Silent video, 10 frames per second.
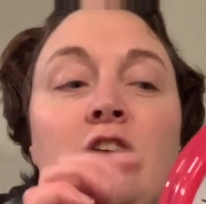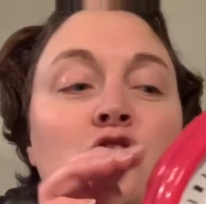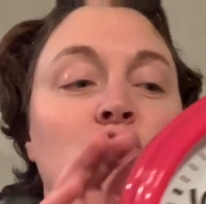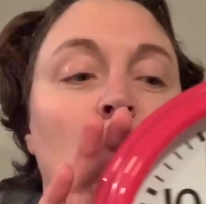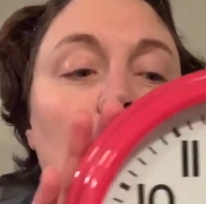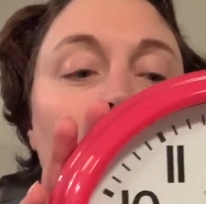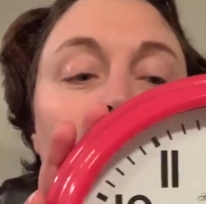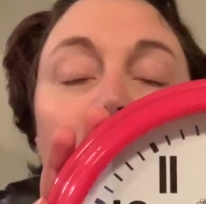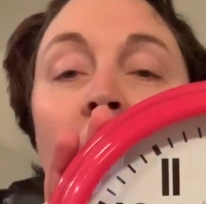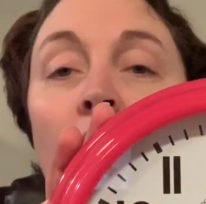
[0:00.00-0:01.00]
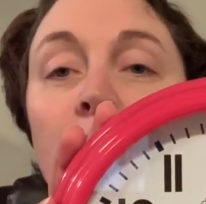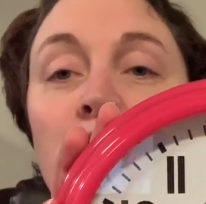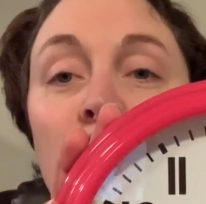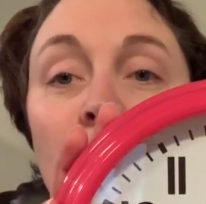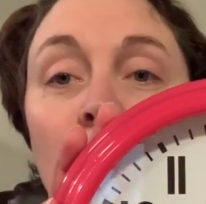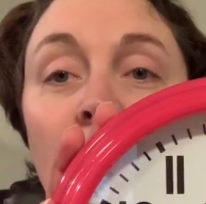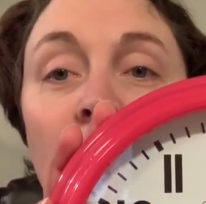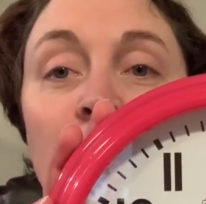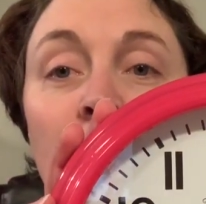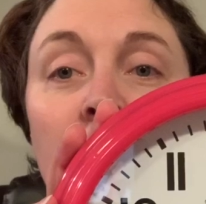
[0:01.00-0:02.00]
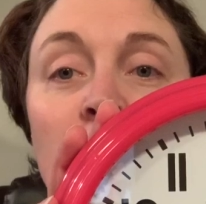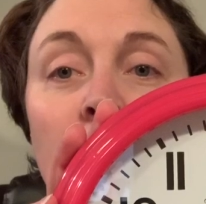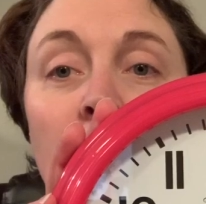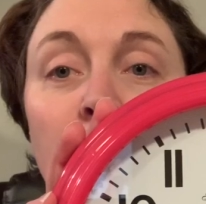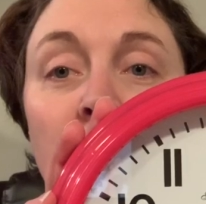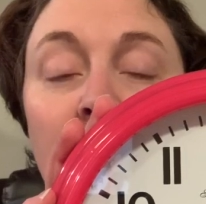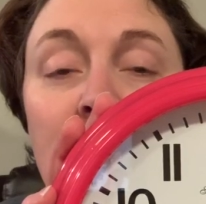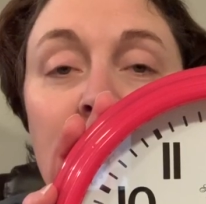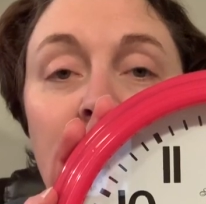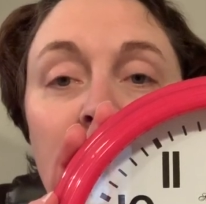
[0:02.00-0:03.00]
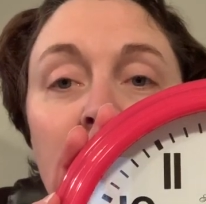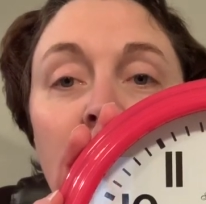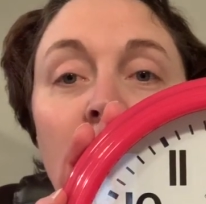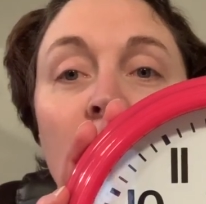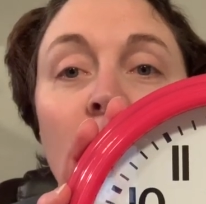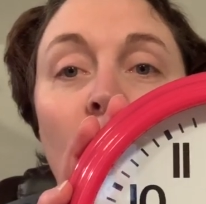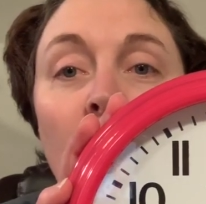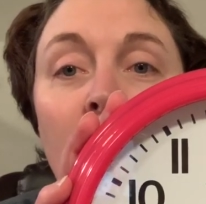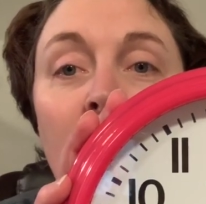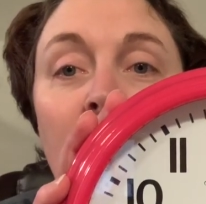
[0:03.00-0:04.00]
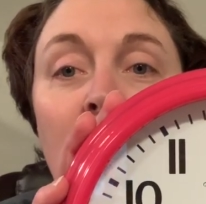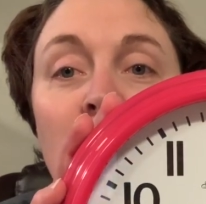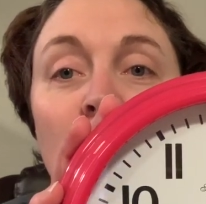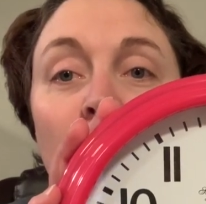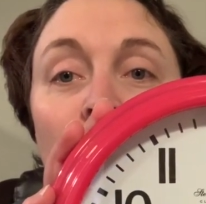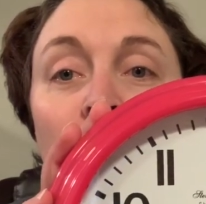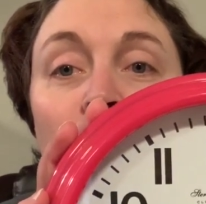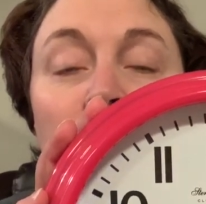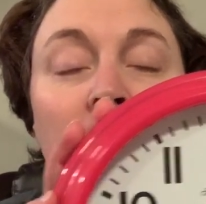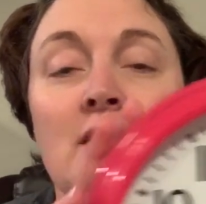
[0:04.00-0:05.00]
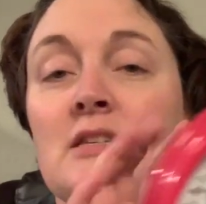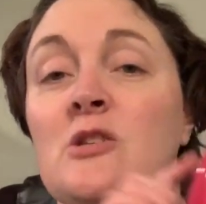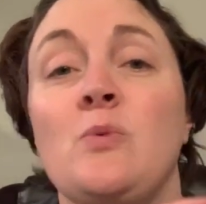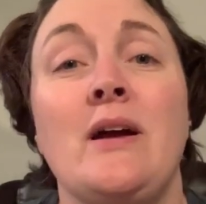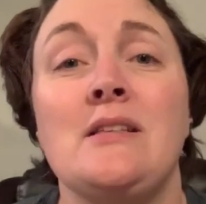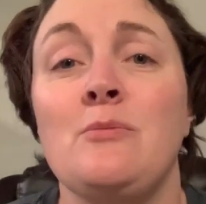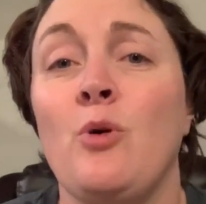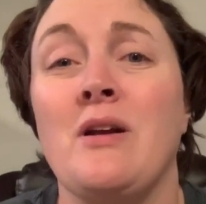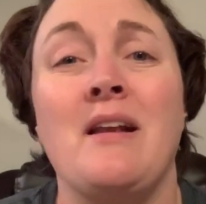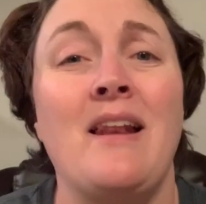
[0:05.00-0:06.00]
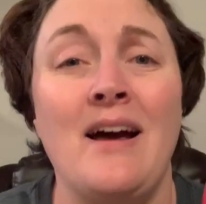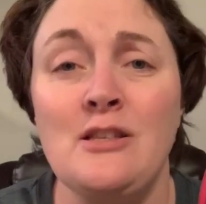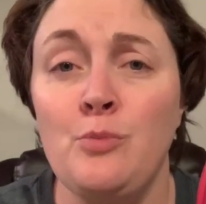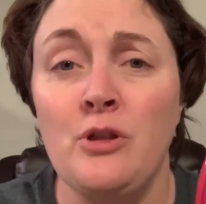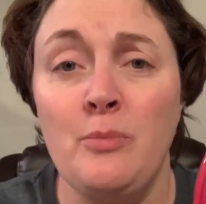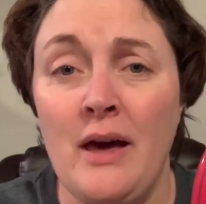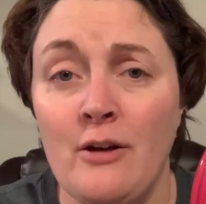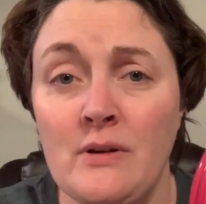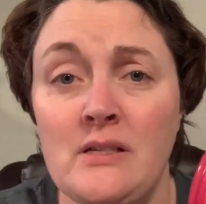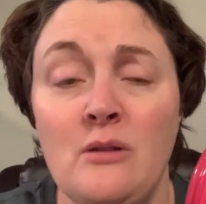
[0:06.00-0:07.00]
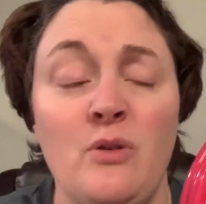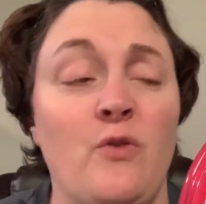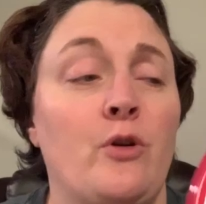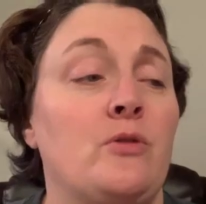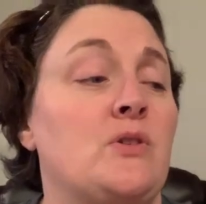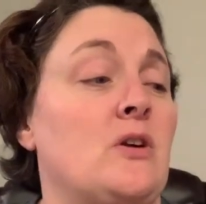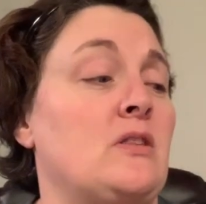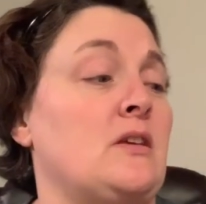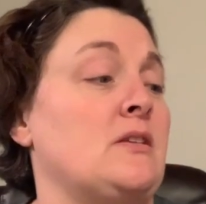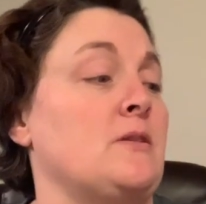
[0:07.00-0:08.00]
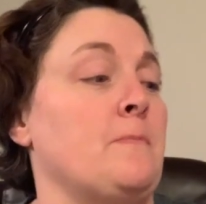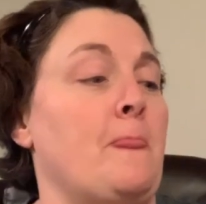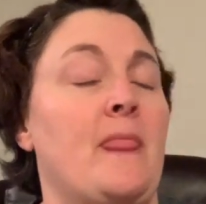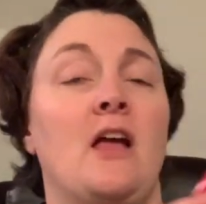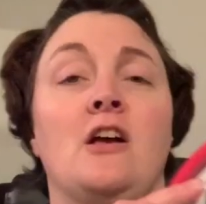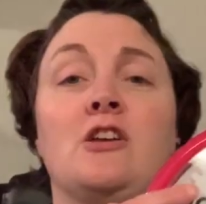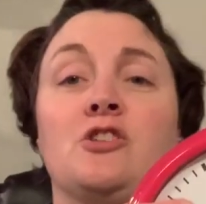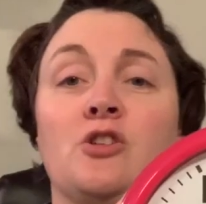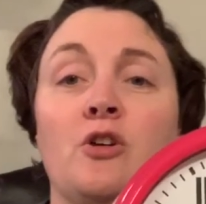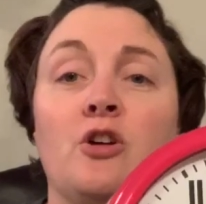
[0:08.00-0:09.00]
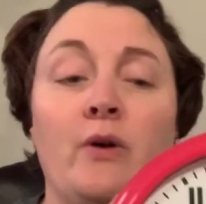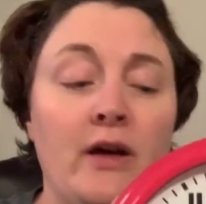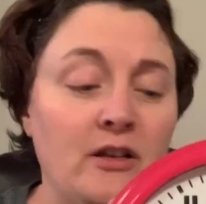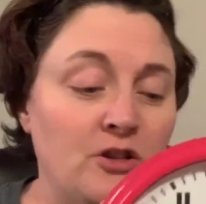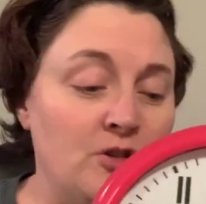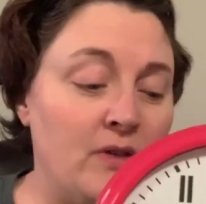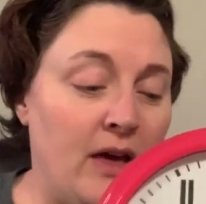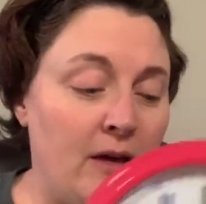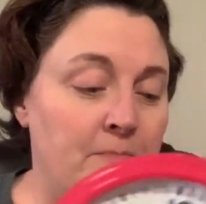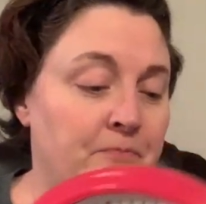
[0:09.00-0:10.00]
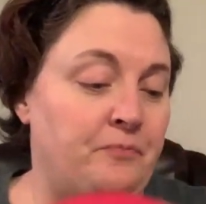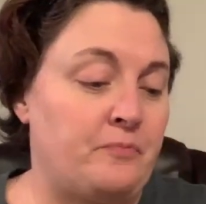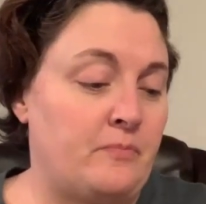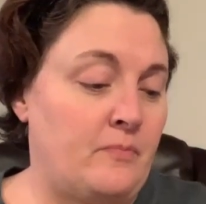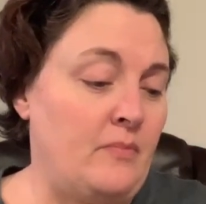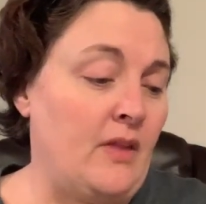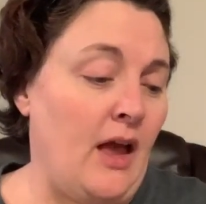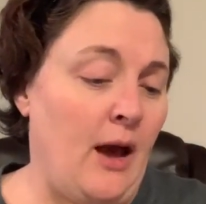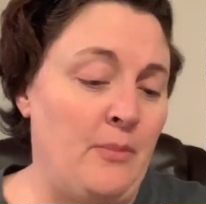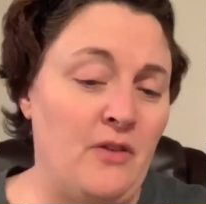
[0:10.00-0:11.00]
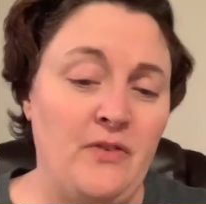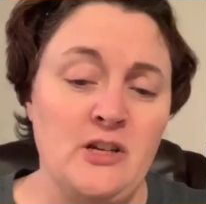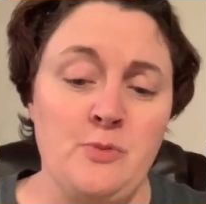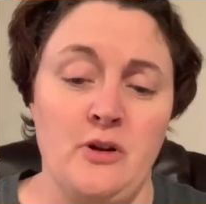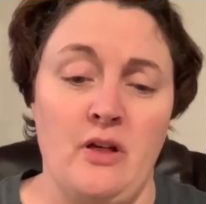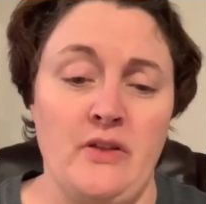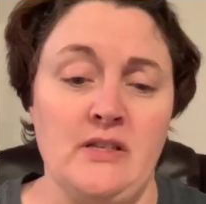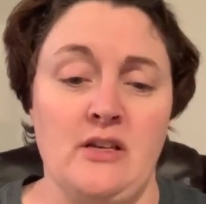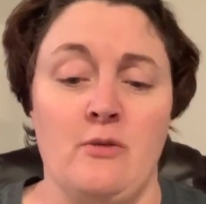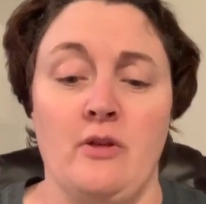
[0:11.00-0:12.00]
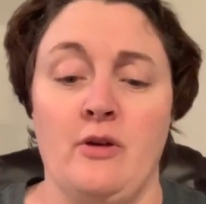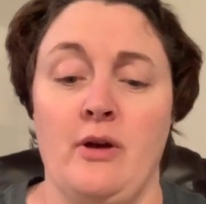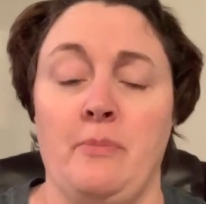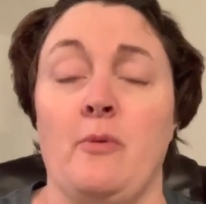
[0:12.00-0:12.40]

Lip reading: So if it helps you to visualize where to place it, go ahead and turn those hands. This is why it's important not to put the batteries in before you start this. So you go ahead and you do that. I'm going to finish putting all these on really quick.